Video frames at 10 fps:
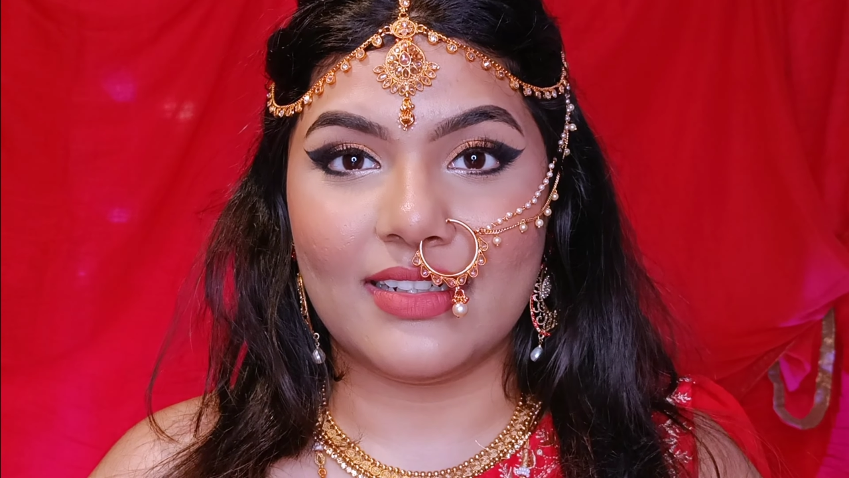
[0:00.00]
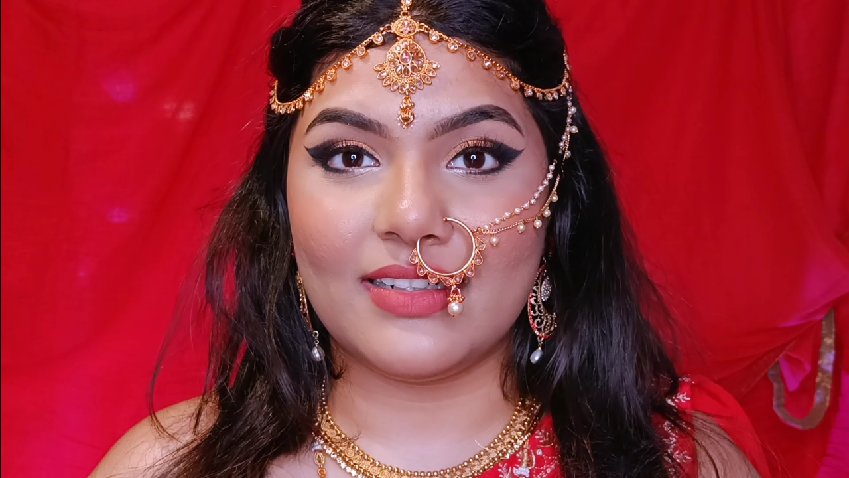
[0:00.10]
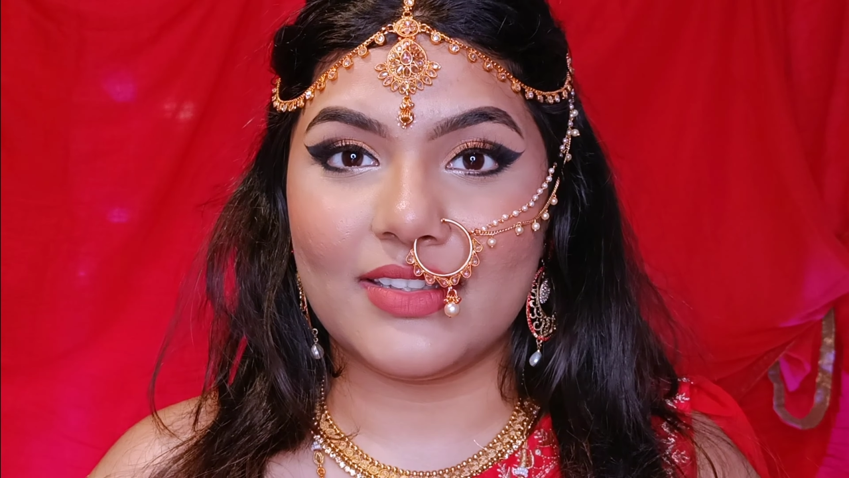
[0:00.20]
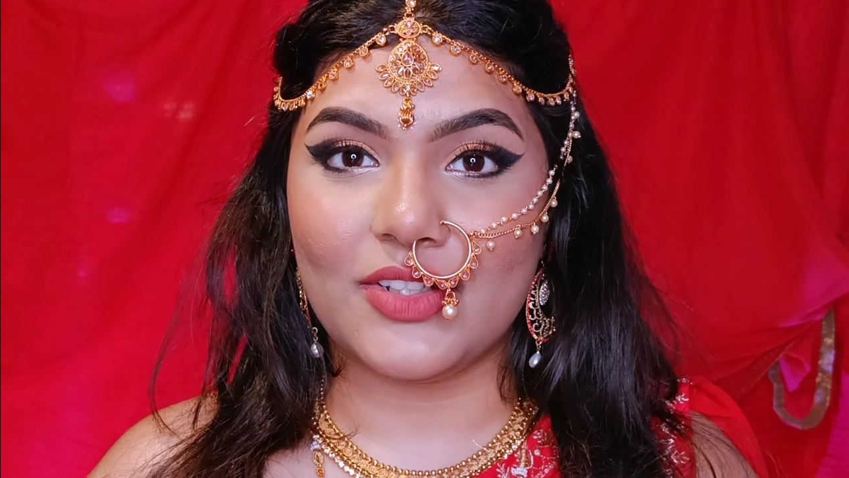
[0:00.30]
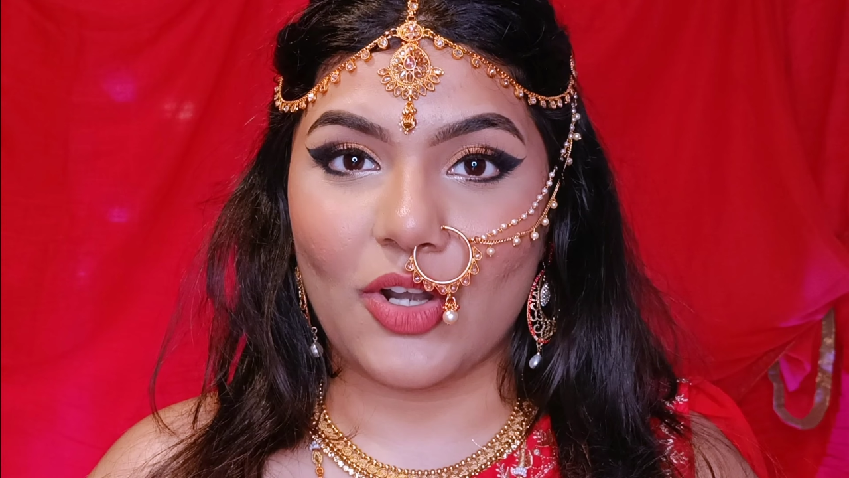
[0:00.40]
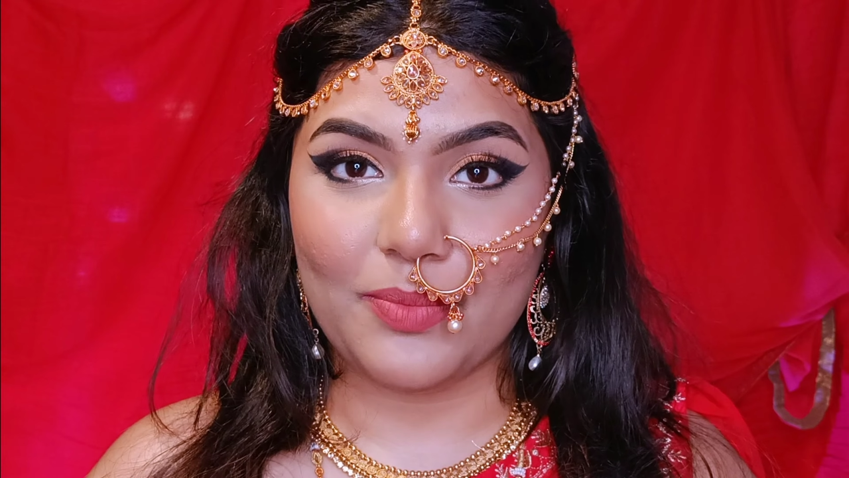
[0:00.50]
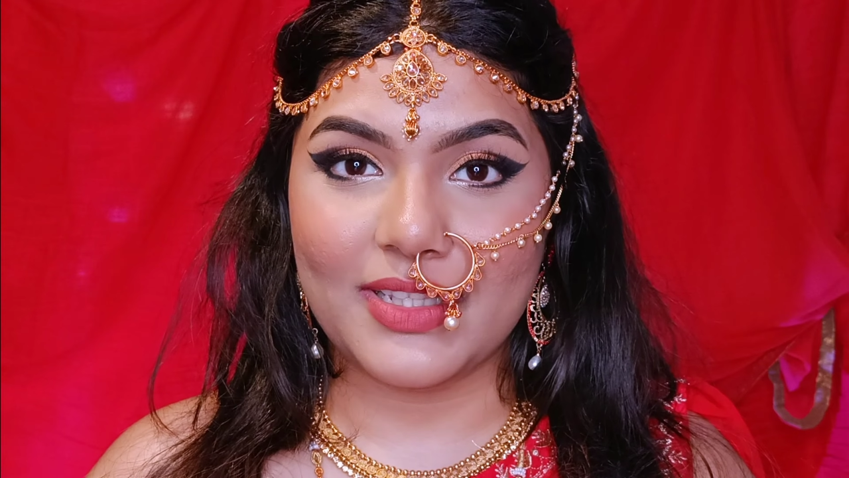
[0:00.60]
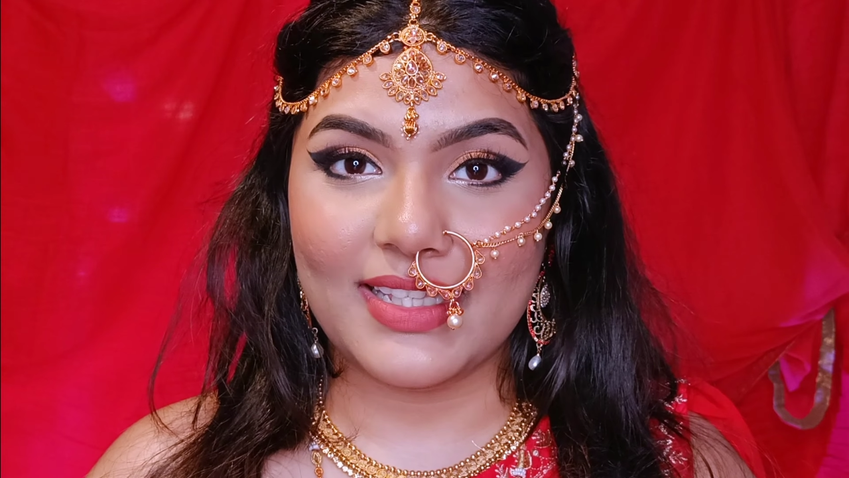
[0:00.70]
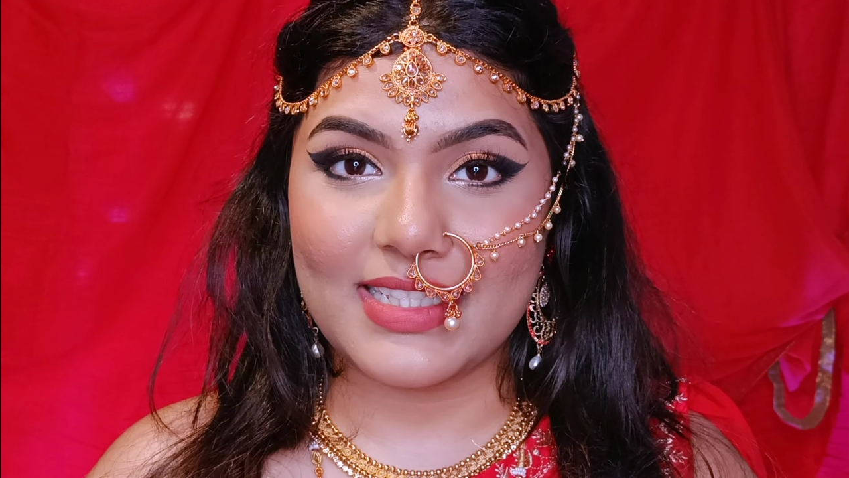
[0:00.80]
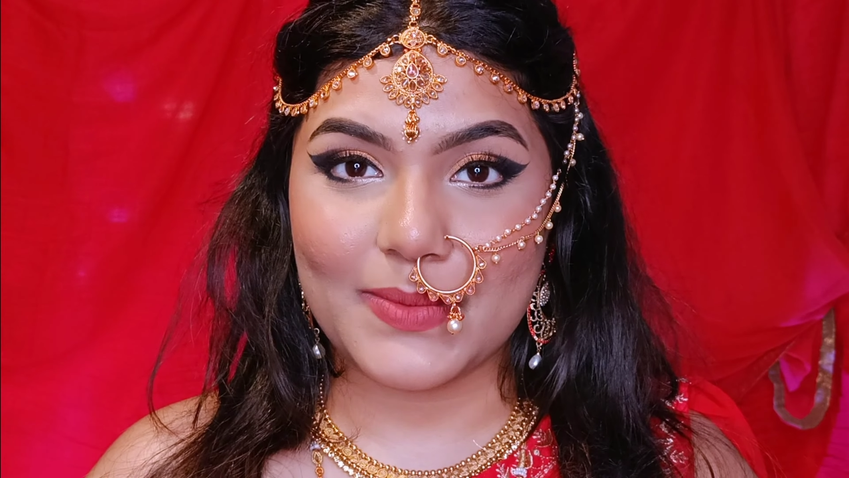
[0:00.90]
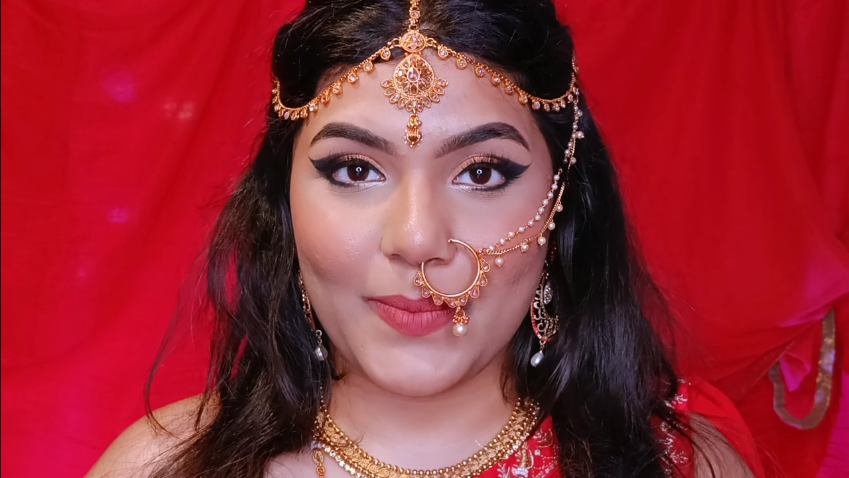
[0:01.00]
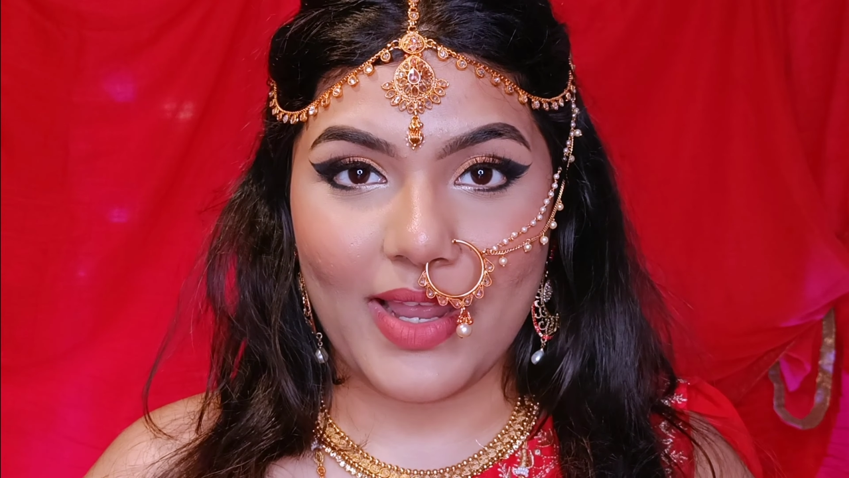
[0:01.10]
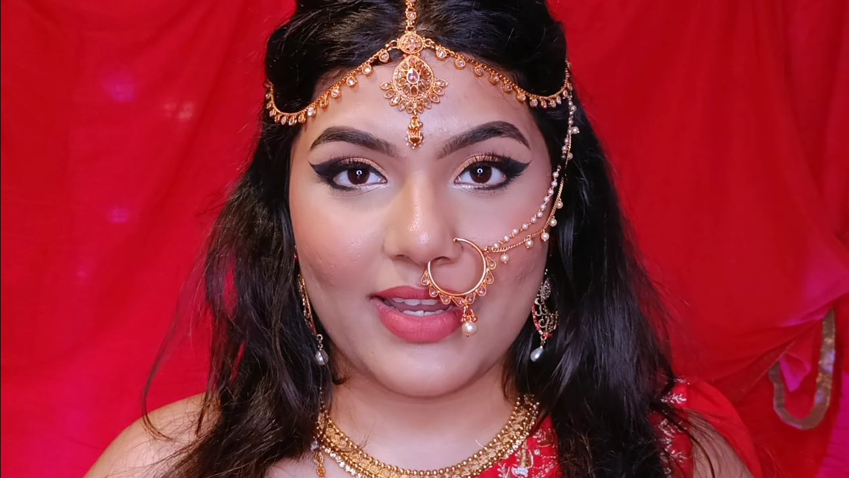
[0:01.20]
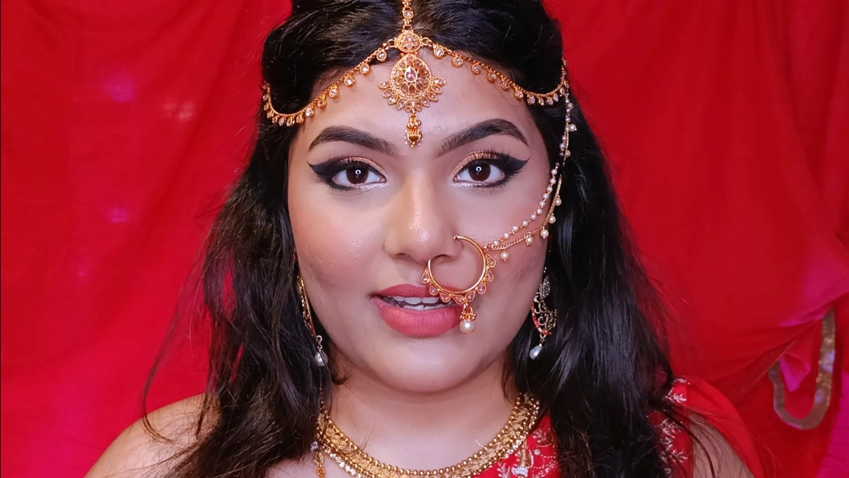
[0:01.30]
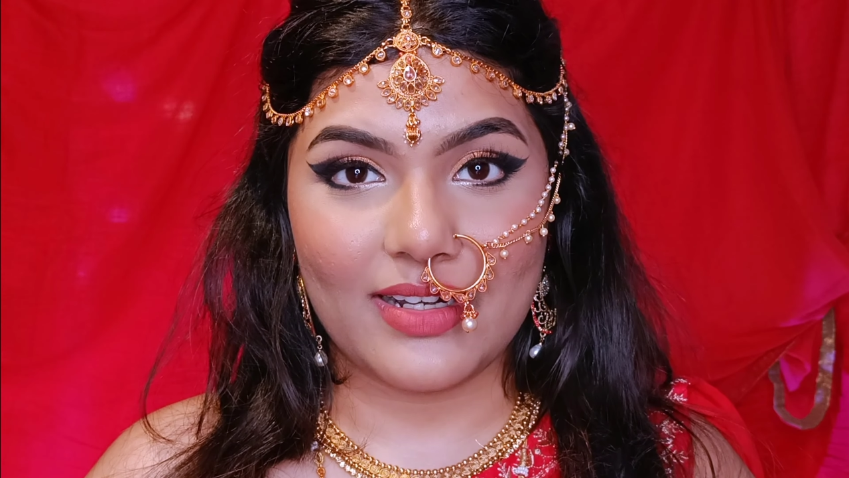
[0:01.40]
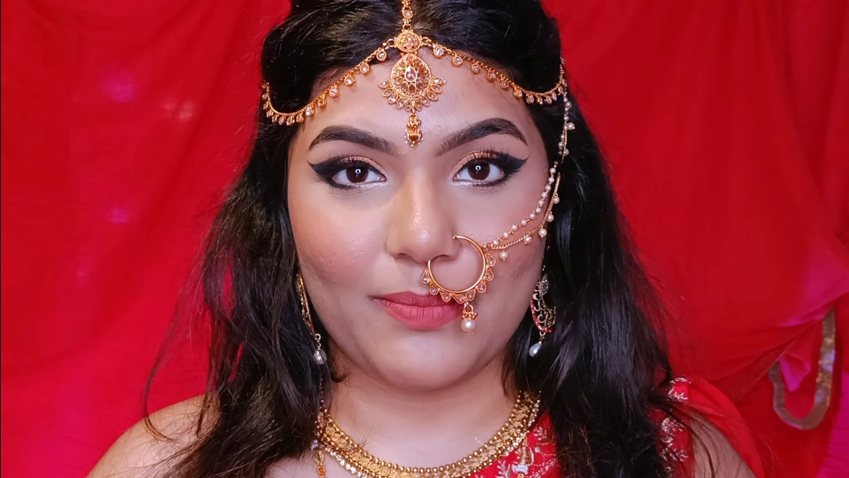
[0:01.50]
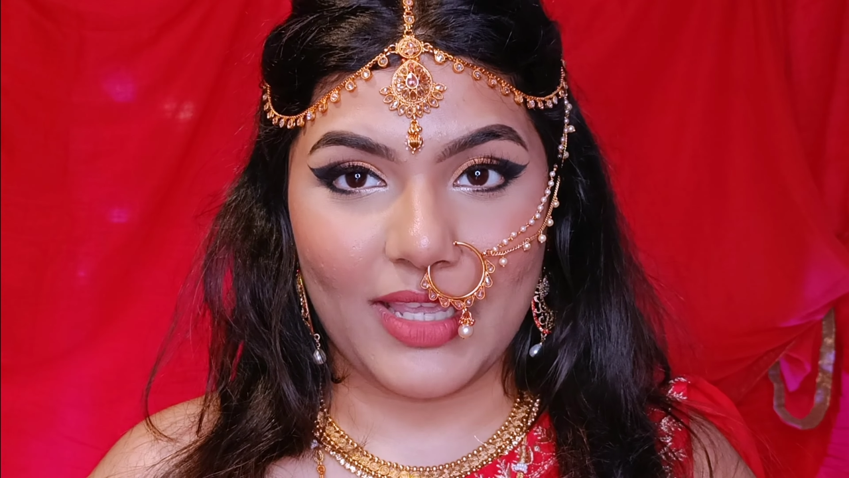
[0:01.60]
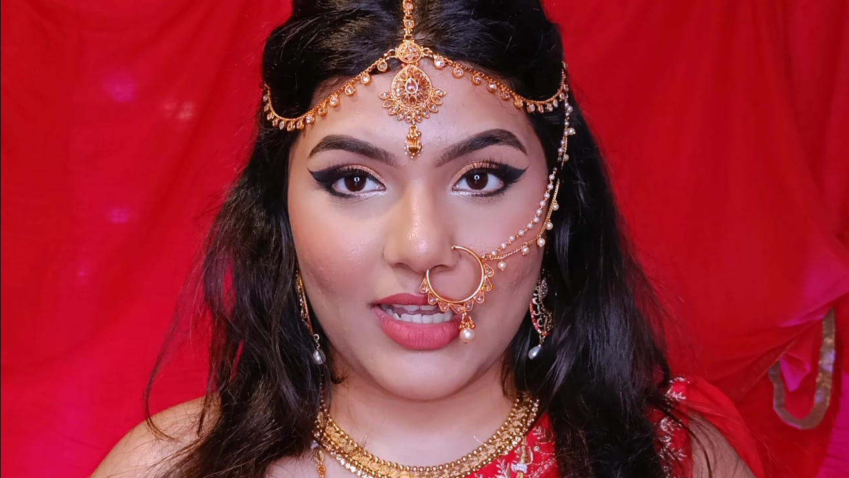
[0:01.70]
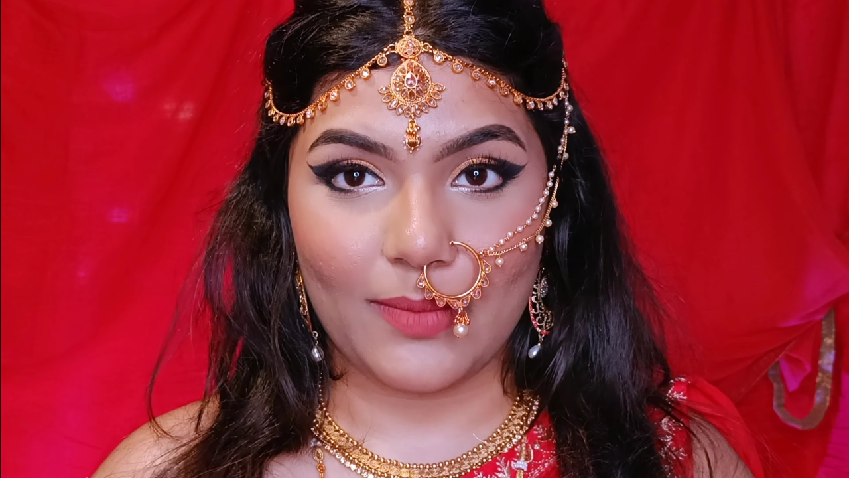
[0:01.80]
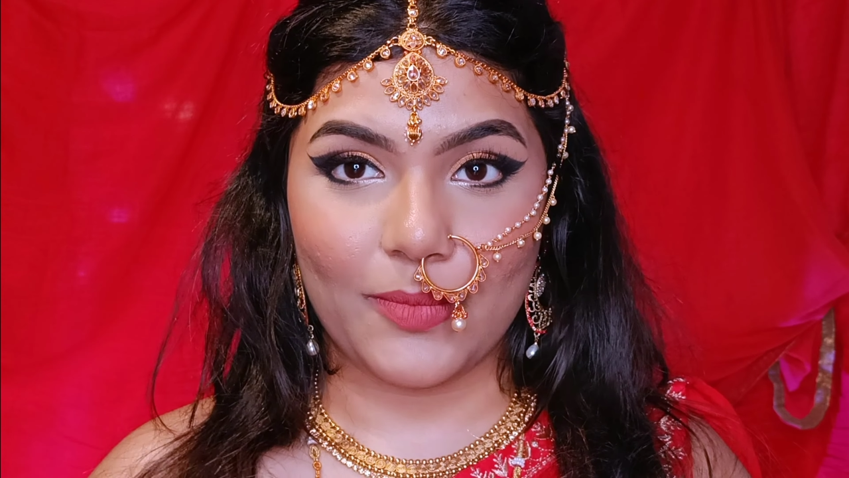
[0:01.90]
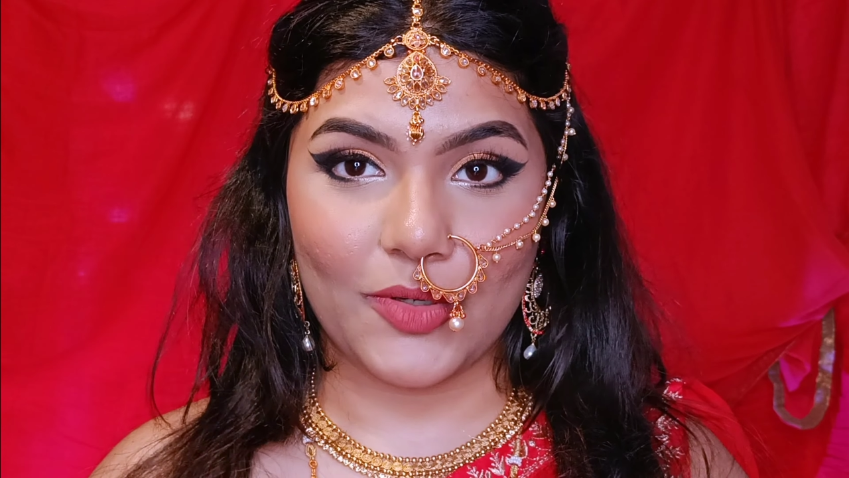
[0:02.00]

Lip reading: a Draupadi inspired makeup